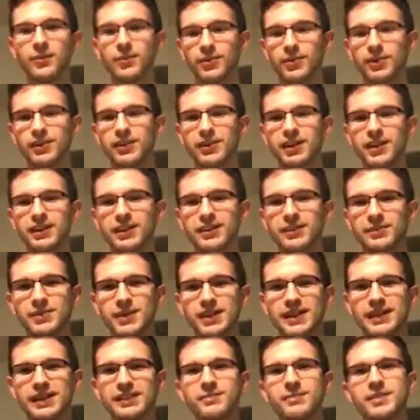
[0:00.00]
But they're not to
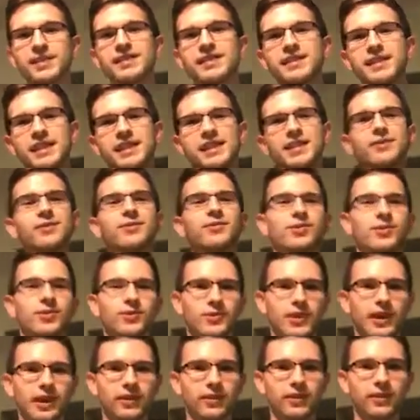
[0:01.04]
be mistaken for the
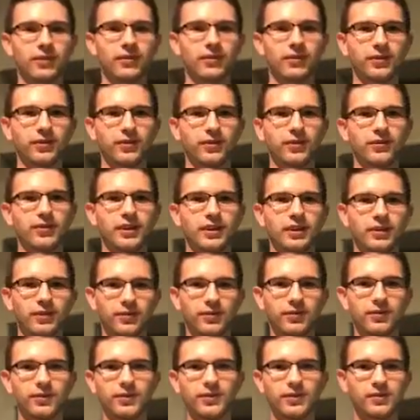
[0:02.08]
regular flu. The regular
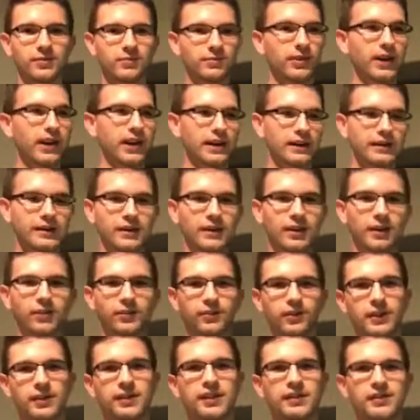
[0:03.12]
flu is by
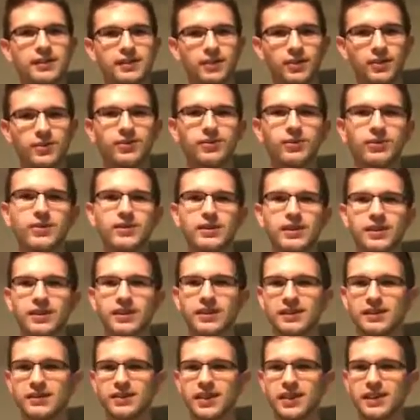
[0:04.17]
itself. This goes through a
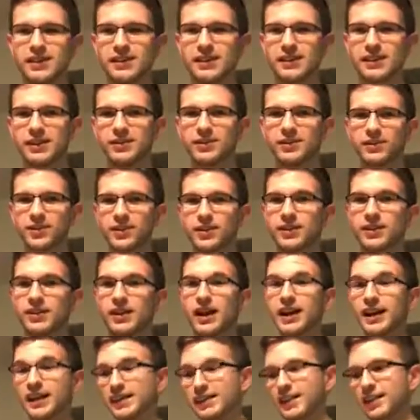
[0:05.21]
series of testing in order
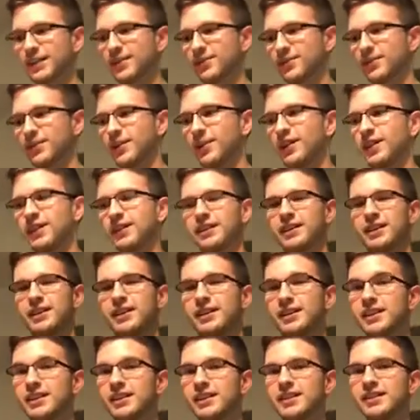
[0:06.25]
to identify that
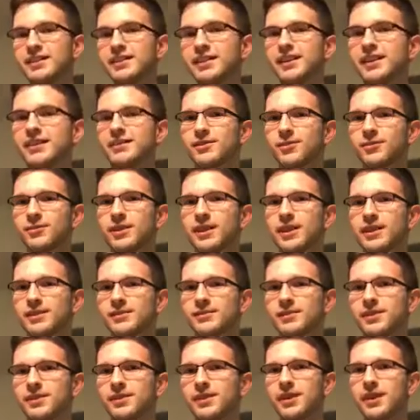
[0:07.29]
it is
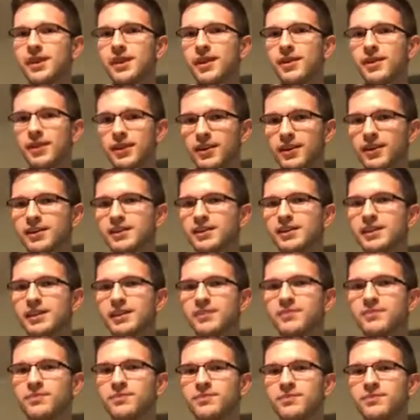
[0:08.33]
Toxoplasma
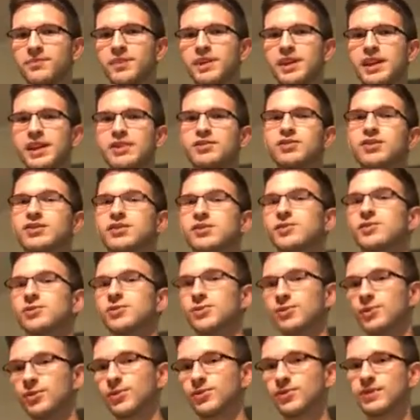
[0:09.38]
Gondii. You can't just
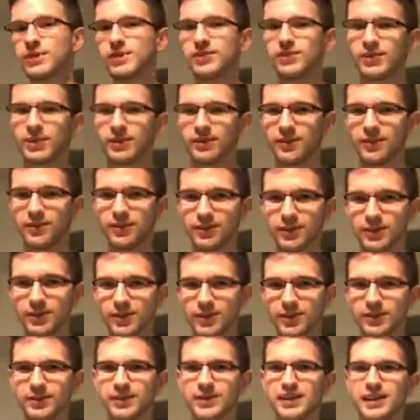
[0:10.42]
assume since you have the
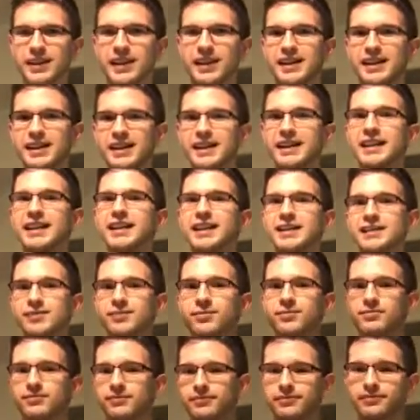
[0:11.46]
flu that it is
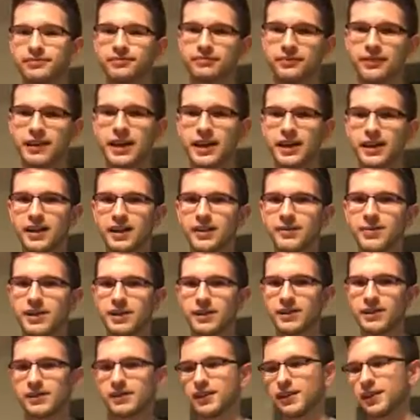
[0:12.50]
that kind of
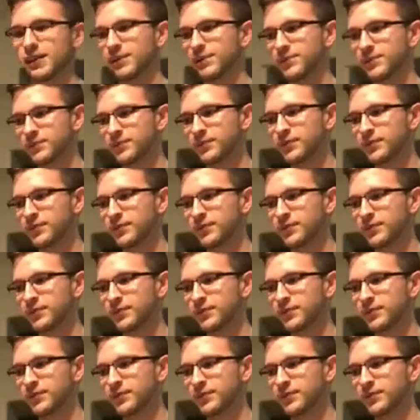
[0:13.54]
parasite.